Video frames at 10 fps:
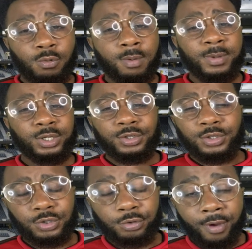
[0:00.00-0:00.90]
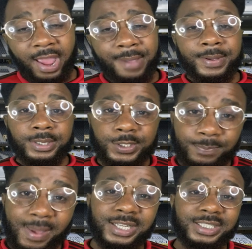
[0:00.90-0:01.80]
remember to subscribe,
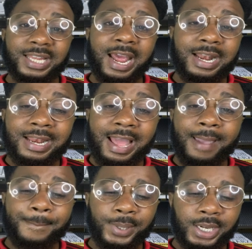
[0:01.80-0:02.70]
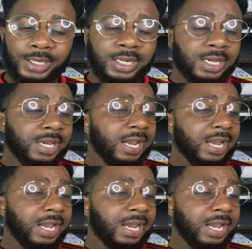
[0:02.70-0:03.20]
smash that like button,